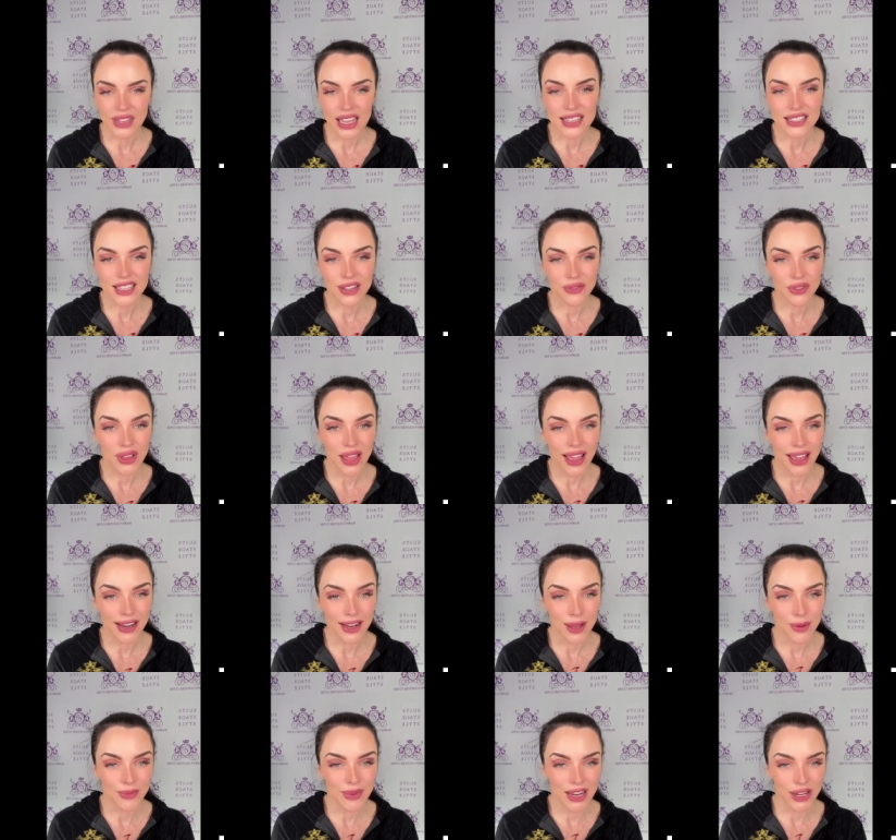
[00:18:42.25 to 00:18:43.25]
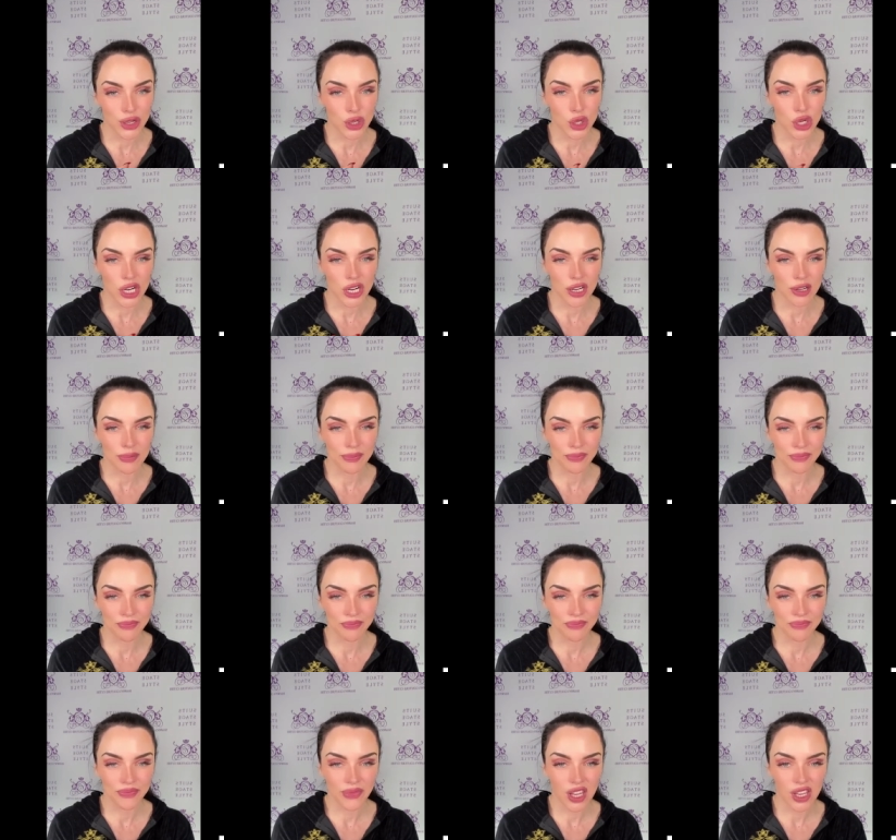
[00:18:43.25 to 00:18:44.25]
That stuff will add up next year.
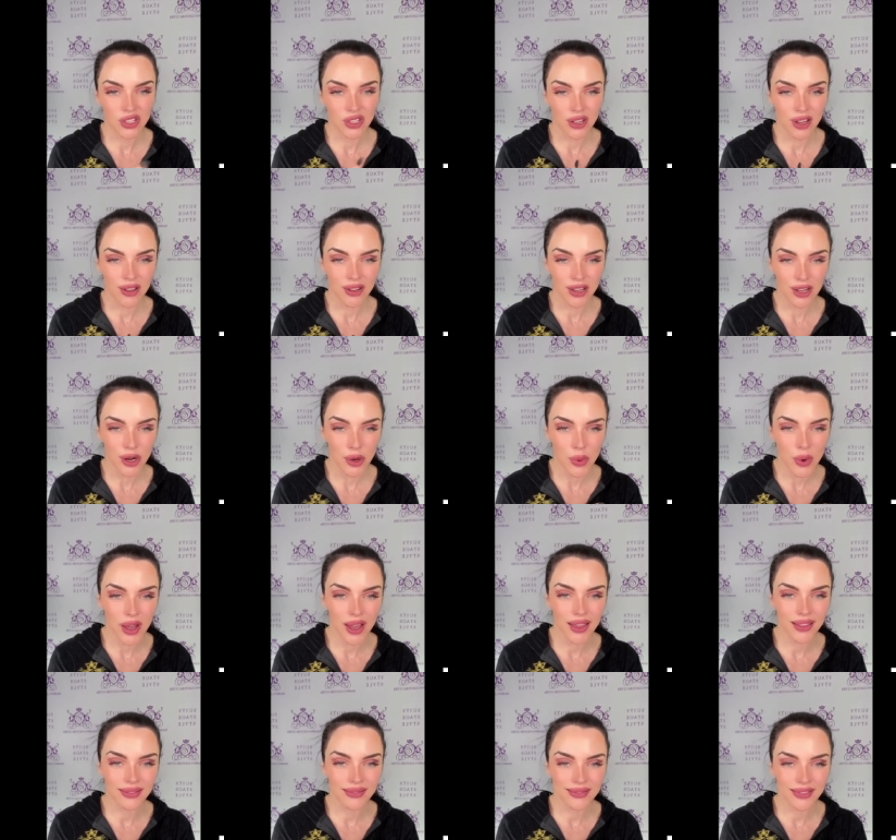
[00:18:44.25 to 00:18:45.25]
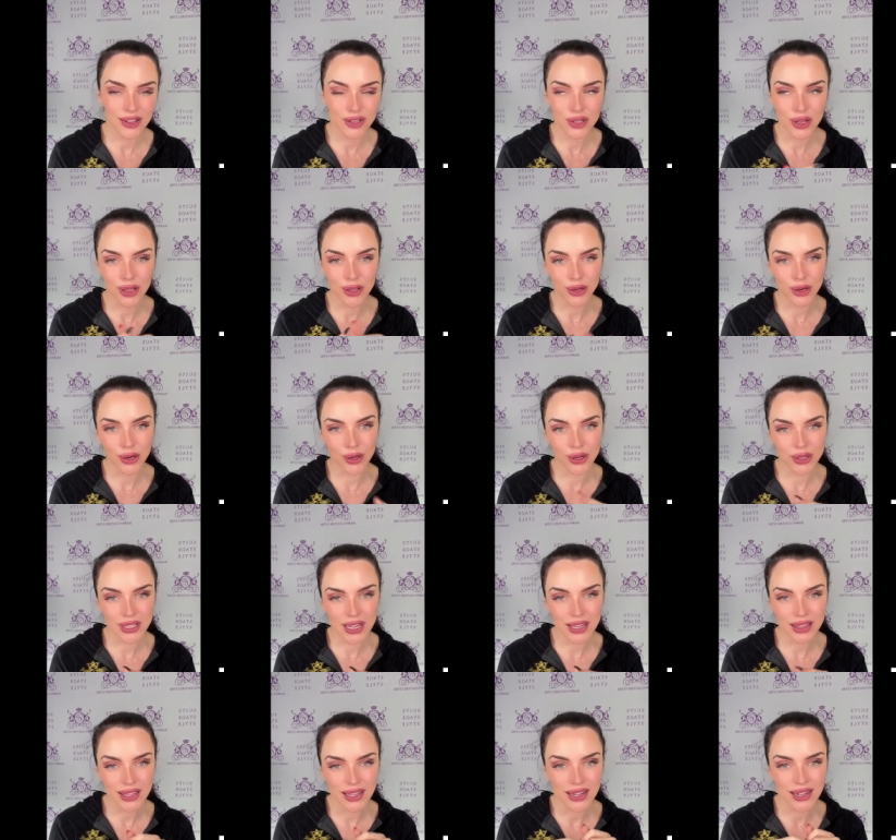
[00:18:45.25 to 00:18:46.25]
Because you get, you know what? There's other
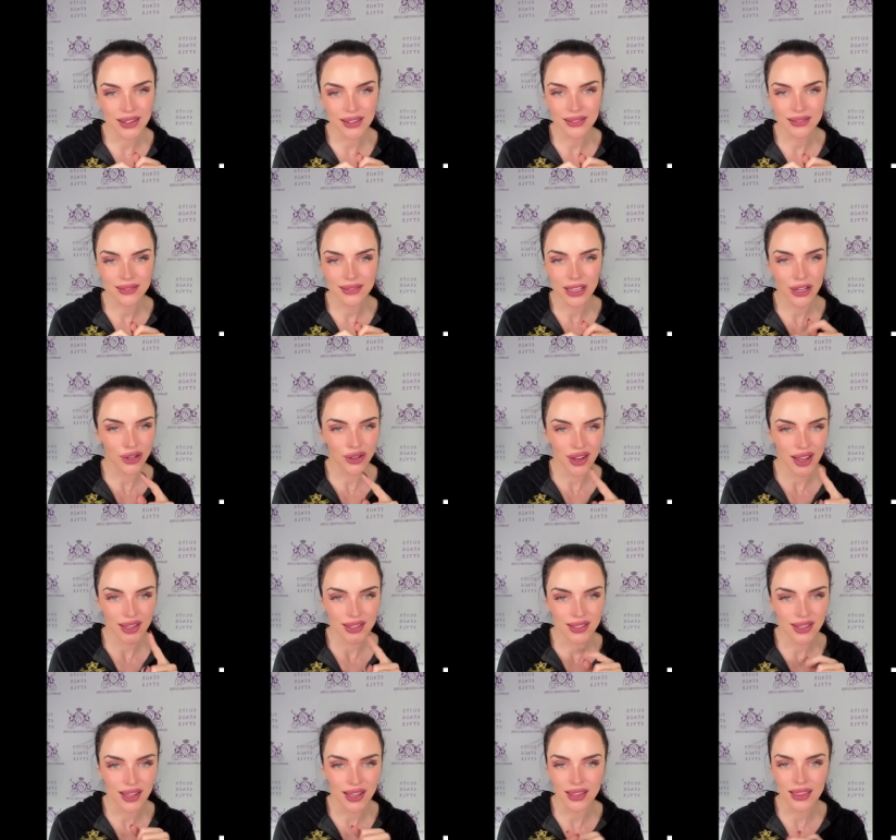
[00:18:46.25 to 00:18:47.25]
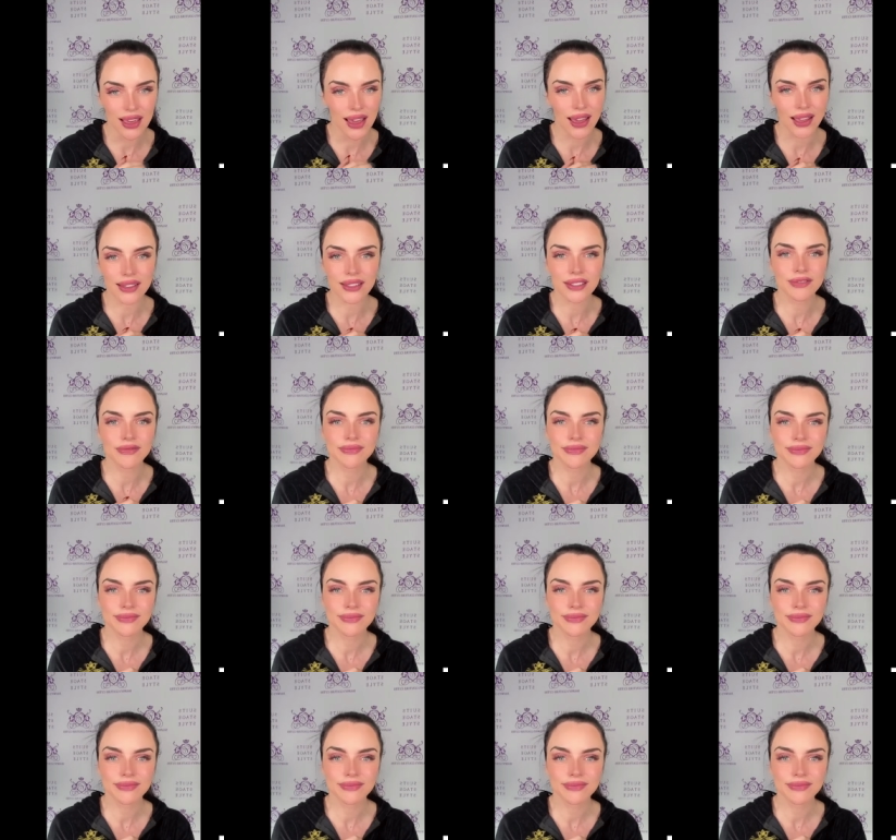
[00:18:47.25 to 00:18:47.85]
girls out there that are not saying that.